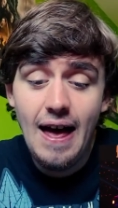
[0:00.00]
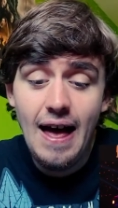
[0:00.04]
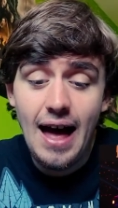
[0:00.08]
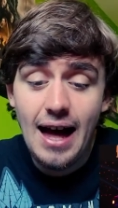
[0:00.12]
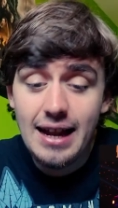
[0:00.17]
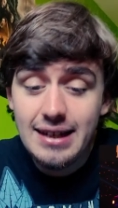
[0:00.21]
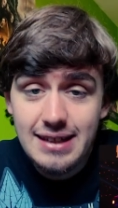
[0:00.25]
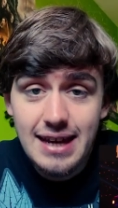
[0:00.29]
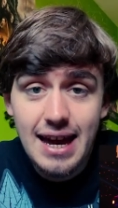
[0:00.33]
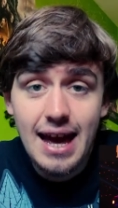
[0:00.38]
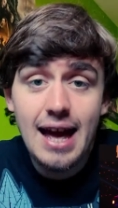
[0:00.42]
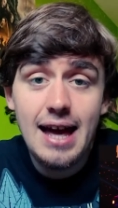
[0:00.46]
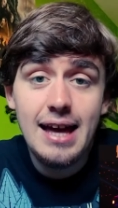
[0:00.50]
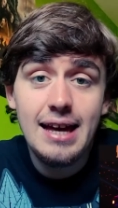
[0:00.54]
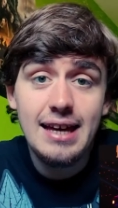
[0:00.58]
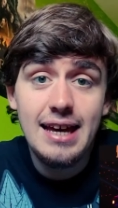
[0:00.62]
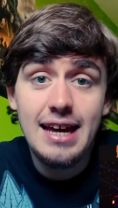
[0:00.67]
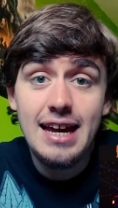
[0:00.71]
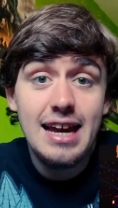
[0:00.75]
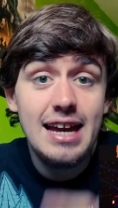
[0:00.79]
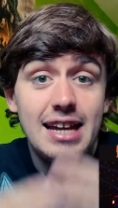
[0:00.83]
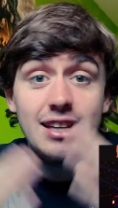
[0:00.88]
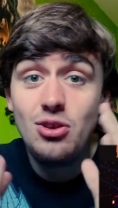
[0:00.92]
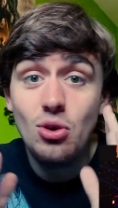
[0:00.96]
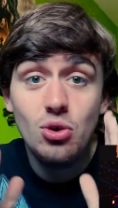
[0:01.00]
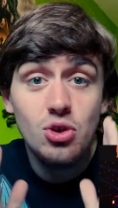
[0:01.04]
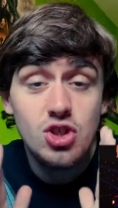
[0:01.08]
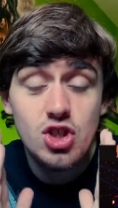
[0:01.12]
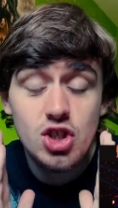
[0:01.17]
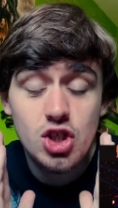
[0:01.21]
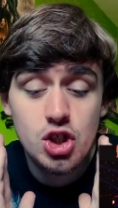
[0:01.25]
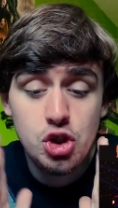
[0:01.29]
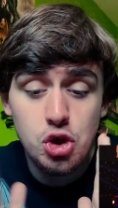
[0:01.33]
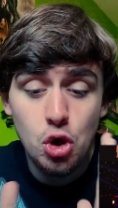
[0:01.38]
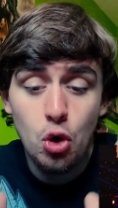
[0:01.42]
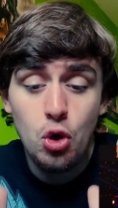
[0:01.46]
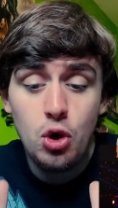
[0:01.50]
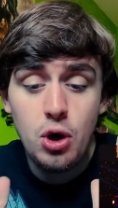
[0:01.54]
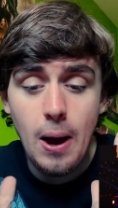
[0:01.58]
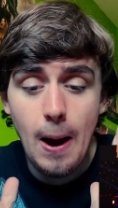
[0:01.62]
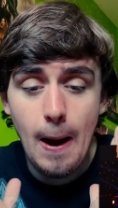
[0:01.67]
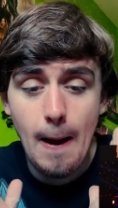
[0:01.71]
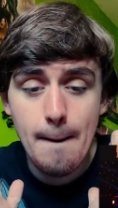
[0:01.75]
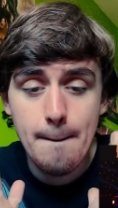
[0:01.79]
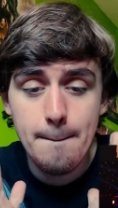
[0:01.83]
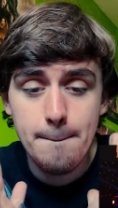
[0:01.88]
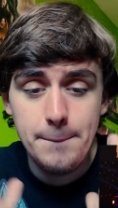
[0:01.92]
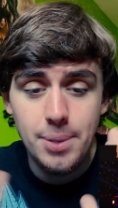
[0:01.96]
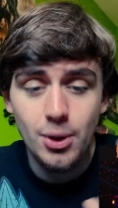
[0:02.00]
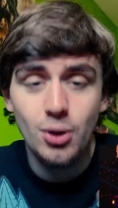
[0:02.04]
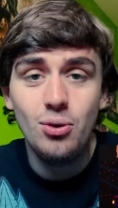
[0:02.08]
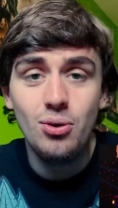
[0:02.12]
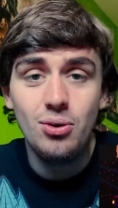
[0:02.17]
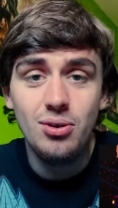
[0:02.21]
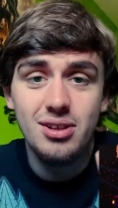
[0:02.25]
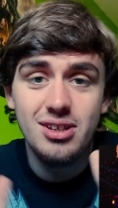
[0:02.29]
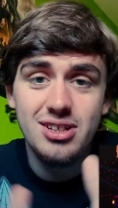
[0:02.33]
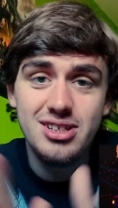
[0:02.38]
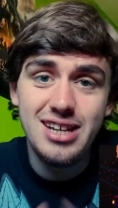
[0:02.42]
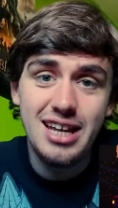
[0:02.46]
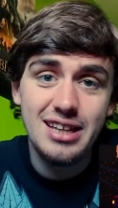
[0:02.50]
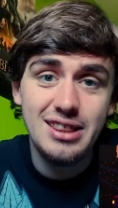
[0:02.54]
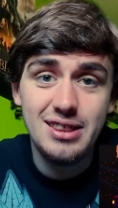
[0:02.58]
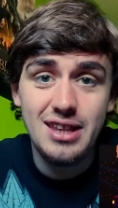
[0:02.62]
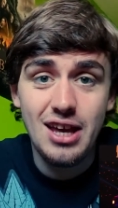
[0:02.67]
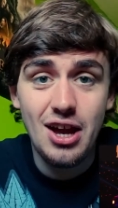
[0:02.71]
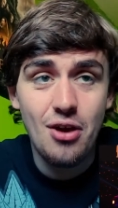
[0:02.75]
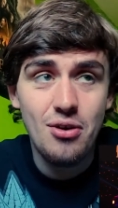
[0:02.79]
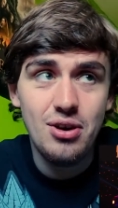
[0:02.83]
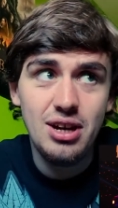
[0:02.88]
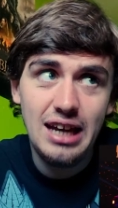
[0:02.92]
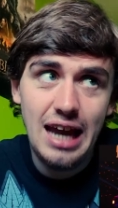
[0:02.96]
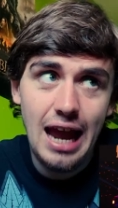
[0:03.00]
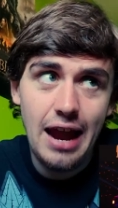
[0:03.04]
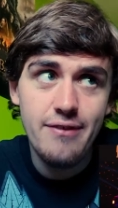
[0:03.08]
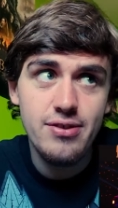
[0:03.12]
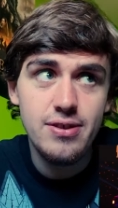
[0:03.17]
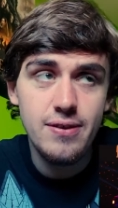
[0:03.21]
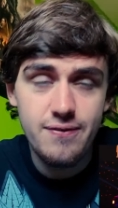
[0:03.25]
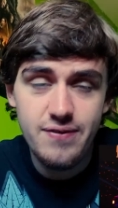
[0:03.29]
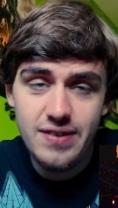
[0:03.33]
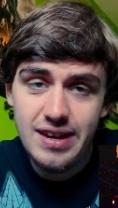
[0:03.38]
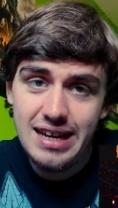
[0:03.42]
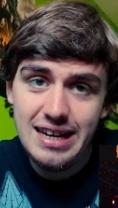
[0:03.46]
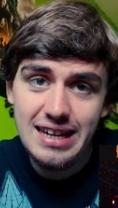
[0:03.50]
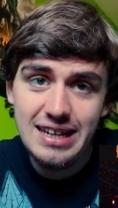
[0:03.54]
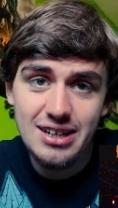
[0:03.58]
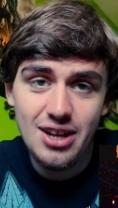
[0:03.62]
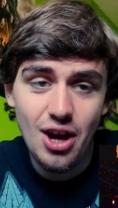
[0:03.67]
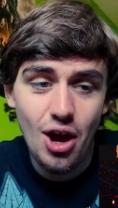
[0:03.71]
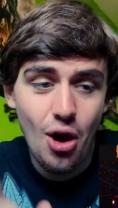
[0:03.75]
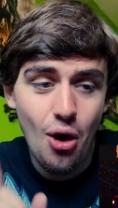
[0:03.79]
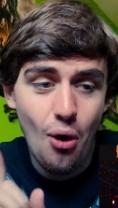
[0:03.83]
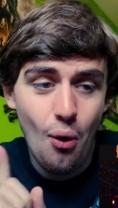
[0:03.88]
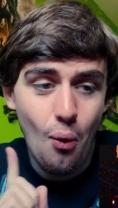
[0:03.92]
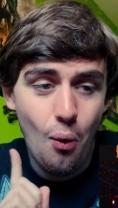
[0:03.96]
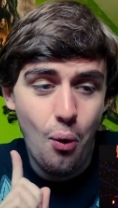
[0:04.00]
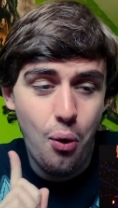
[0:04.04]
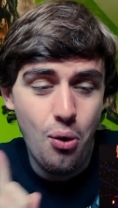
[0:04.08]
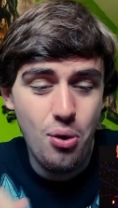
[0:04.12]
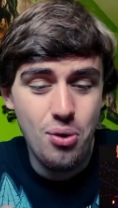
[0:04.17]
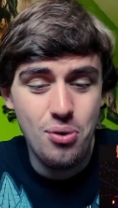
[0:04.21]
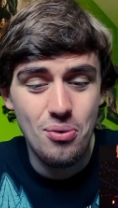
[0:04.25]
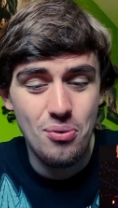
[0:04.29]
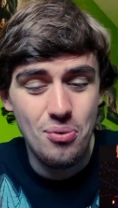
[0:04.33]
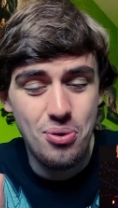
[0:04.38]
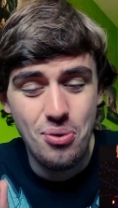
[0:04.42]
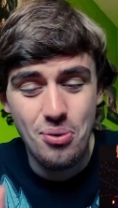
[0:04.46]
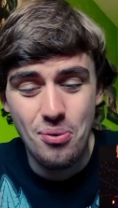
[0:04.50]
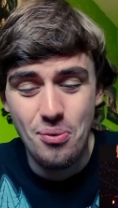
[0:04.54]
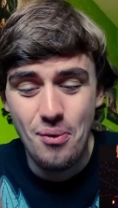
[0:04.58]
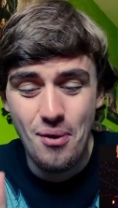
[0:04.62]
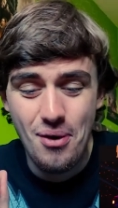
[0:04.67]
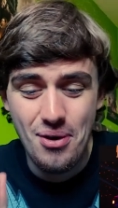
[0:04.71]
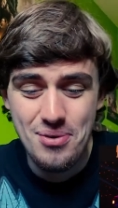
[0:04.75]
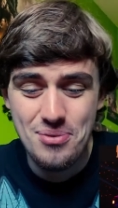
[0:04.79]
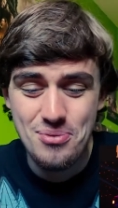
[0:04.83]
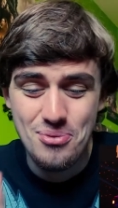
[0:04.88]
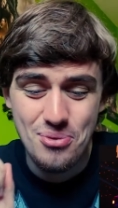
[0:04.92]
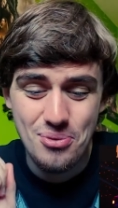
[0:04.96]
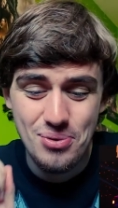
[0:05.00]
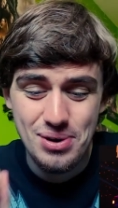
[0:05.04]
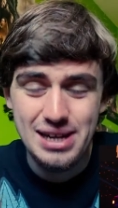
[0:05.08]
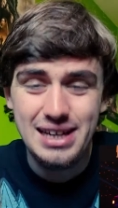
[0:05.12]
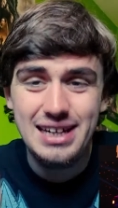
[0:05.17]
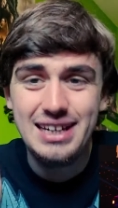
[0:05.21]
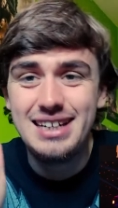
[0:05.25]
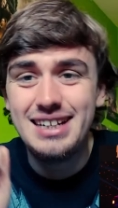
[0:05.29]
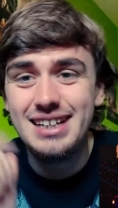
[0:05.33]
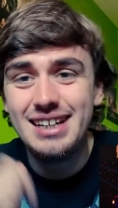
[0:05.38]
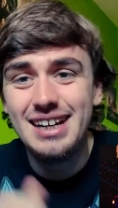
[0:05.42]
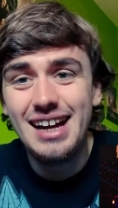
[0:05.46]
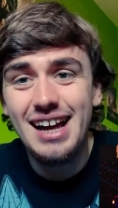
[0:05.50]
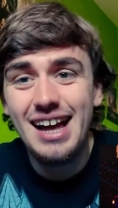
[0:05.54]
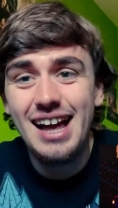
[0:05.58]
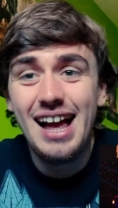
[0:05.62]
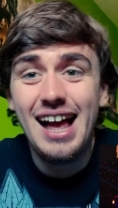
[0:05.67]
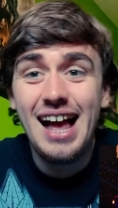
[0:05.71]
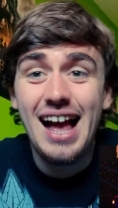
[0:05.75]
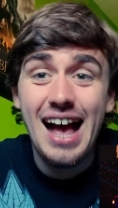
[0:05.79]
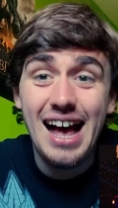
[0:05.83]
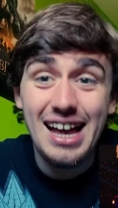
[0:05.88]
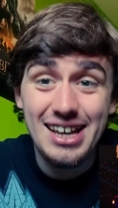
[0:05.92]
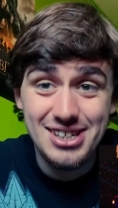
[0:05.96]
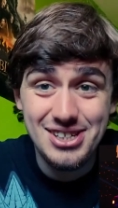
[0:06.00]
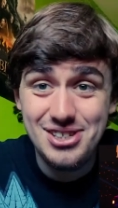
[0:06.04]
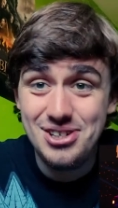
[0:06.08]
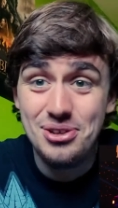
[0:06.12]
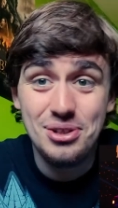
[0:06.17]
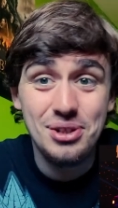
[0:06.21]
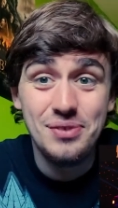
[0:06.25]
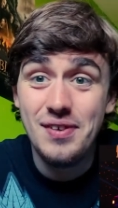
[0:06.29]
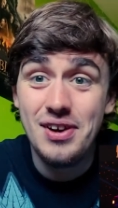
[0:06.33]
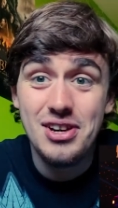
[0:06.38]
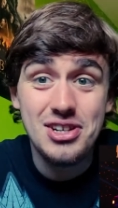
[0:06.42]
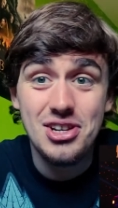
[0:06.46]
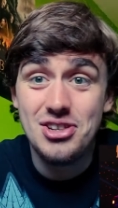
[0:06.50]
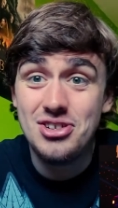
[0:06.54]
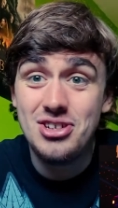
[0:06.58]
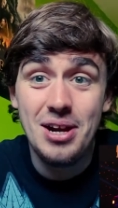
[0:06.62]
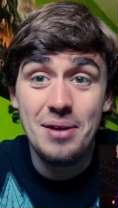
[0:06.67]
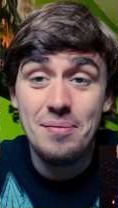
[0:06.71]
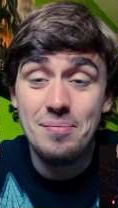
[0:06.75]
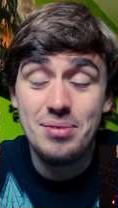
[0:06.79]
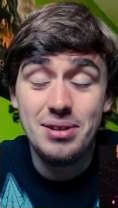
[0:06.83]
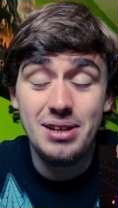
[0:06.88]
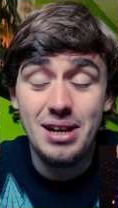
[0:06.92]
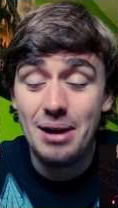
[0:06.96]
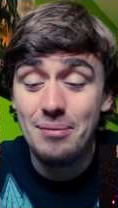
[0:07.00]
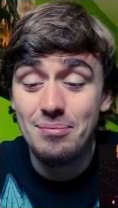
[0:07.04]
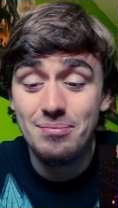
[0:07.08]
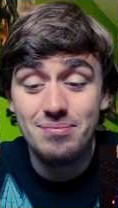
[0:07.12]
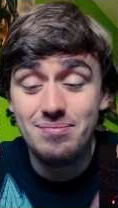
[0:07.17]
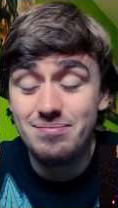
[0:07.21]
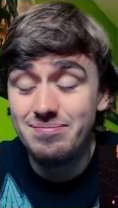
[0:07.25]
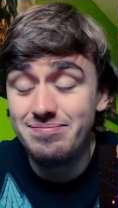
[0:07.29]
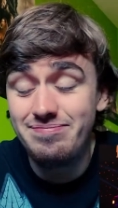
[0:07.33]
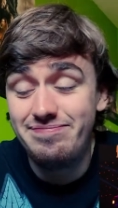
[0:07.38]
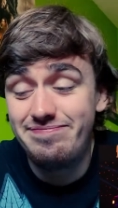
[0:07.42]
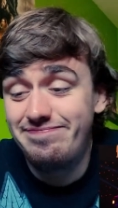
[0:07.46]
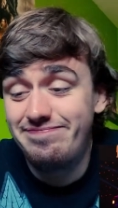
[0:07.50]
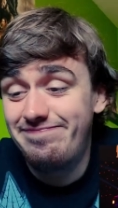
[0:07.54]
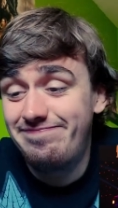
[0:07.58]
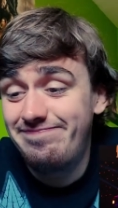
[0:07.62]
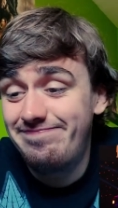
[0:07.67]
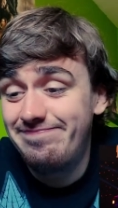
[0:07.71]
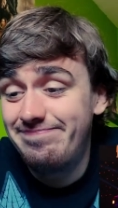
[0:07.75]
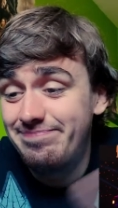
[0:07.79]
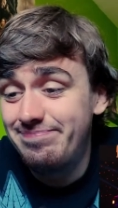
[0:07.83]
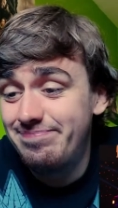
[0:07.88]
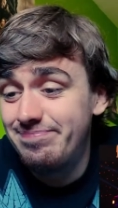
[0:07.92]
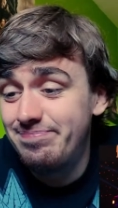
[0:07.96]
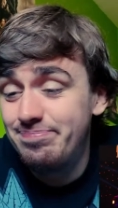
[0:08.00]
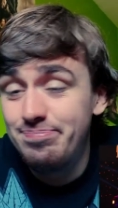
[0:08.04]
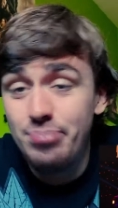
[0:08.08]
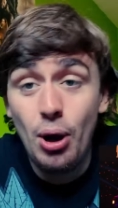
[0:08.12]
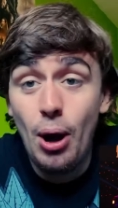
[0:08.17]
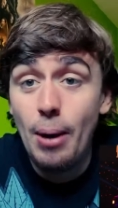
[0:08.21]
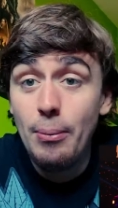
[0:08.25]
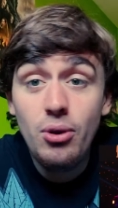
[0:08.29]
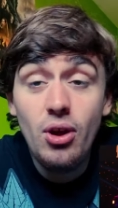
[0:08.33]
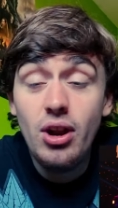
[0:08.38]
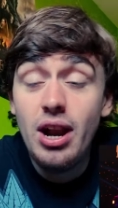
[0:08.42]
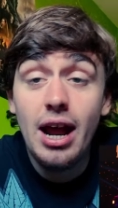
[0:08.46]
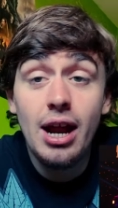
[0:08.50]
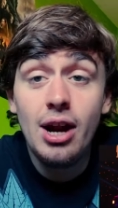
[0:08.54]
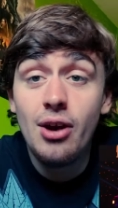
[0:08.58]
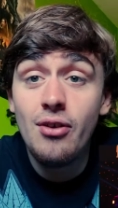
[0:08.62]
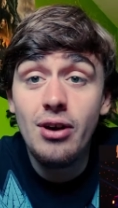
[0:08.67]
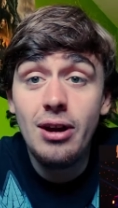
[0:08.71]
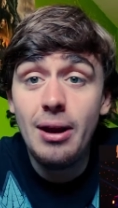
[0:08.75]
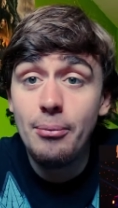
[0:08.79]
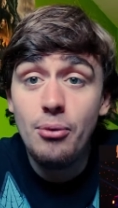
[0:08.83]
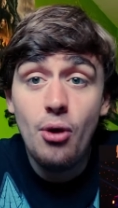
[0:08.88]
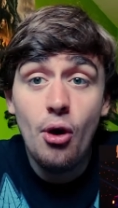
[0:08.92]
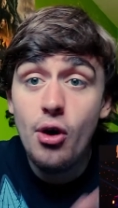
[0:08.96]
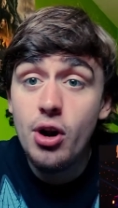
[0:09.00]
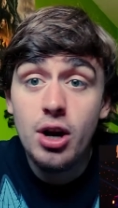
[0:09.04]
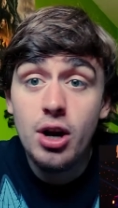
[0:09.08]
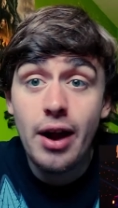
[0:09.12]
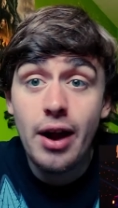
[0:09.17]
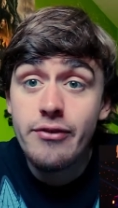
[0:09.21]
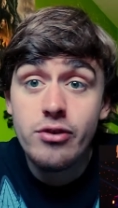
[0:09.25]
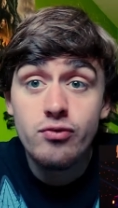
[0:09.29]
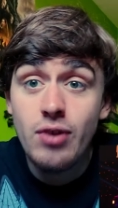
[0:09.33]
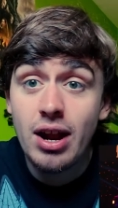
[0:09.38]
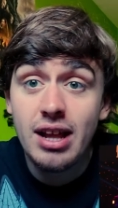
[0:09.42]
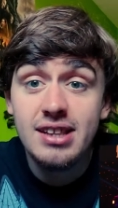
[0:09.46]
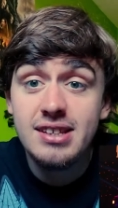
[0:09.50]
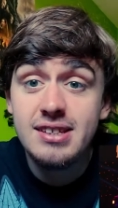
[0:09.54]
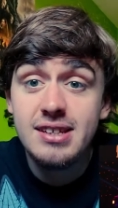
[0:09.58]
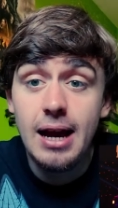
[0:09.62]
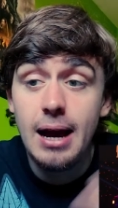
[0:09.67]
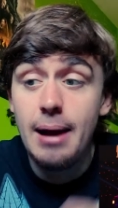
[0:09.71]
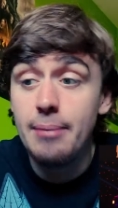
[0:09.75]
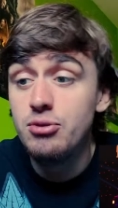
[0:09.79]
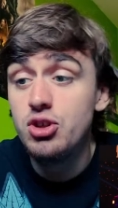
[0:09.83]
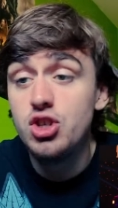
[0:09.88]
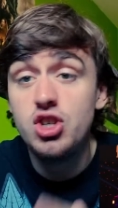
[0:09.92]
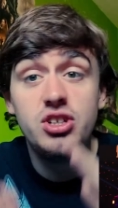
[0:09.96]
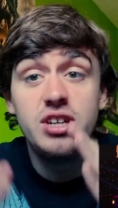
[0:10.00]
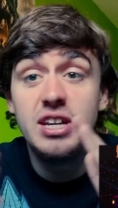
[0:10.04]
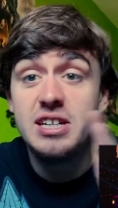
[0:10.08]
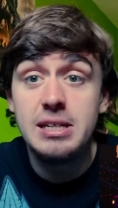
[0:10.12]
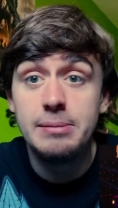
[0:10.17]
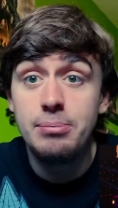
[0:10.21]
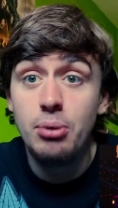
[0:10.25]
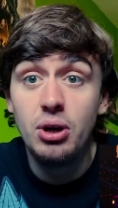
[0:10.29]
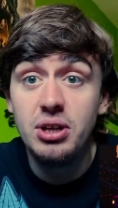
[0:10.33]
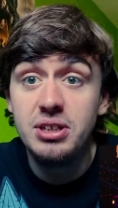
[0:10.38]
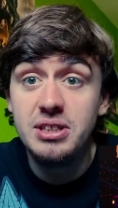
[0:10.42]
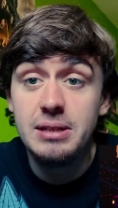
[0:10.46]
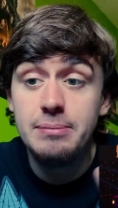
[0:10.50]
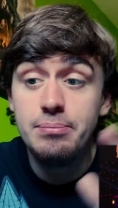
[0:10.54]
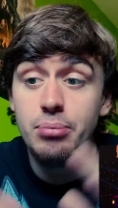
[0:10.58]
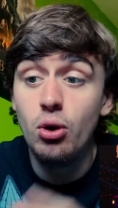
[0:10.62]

And yeah, it does suck balls that they only gave the Fiend 1 week as Universal Champion. But I'm not angry. I'm not going to have a rant. I'm just disappointed.